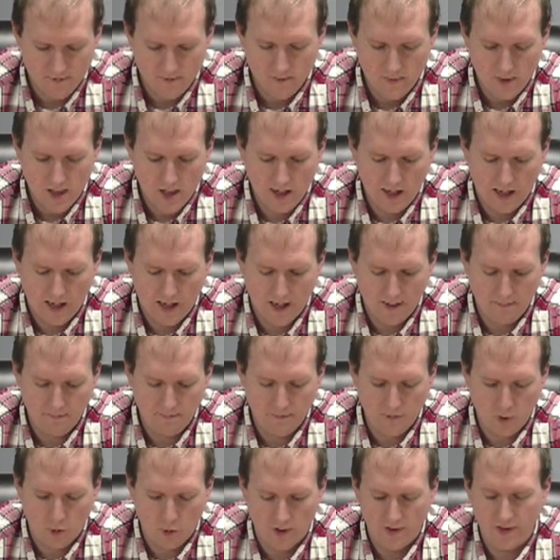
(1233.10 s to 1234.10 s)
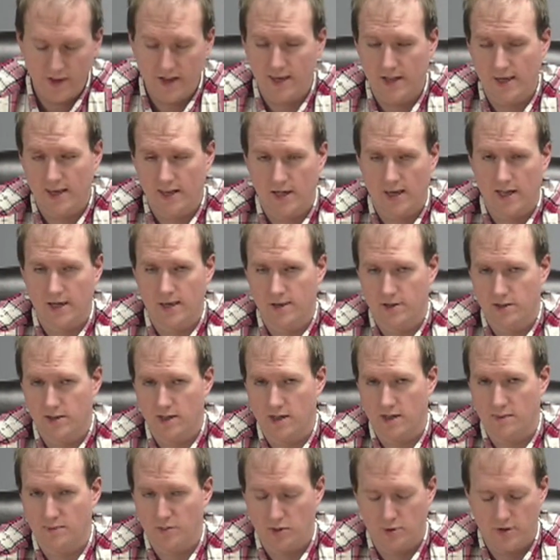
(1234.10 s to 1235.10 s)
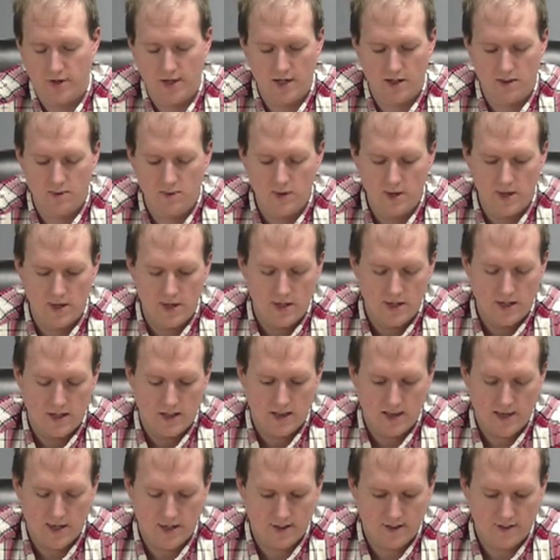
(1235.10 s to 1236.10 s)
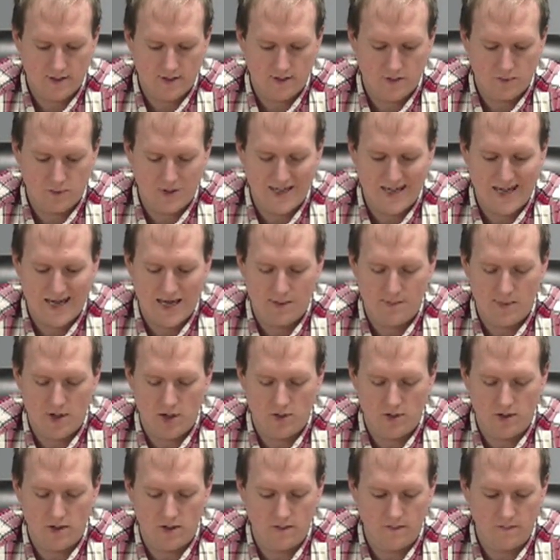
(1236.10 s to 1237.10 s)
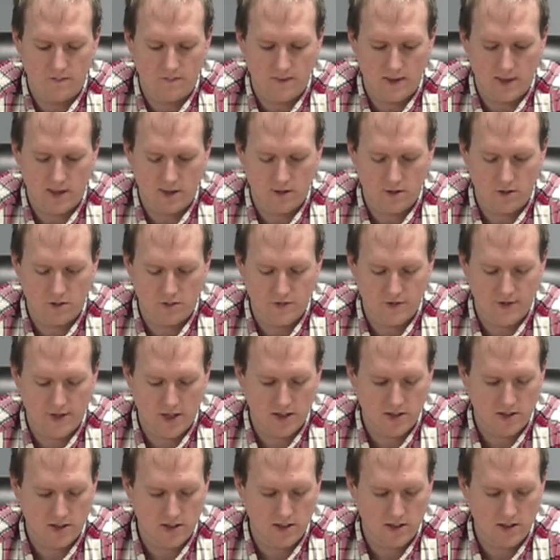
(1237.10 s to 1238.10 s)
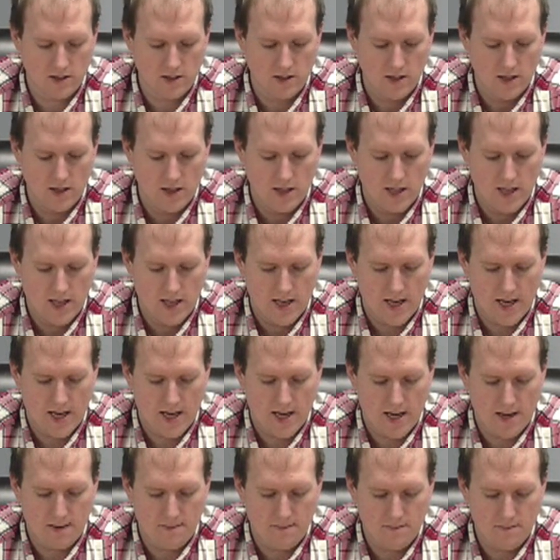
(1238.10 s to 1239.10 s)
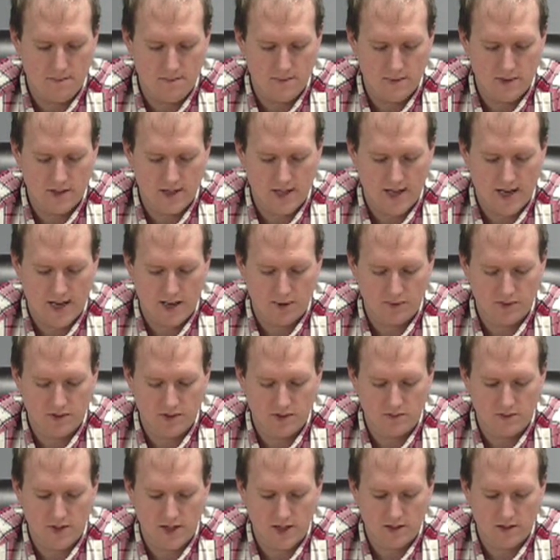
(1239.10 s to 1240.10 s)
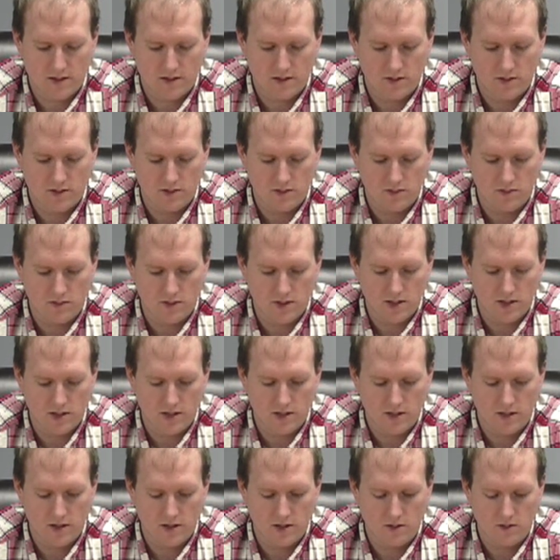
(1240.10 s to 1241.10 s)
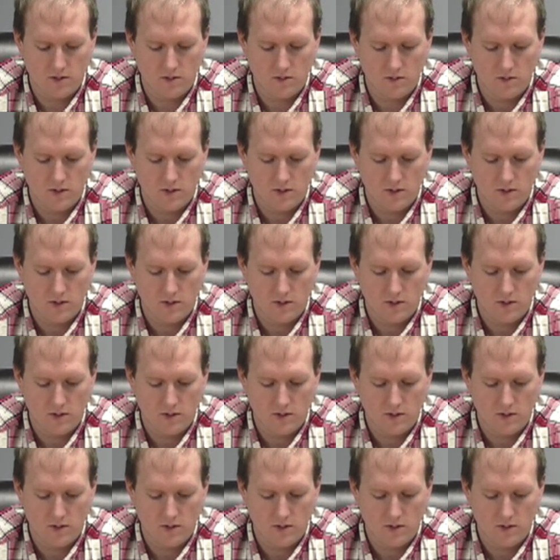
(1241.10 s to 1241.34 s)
the one thing that I can talk about now, because as we came out of closed session, that I was directed to continue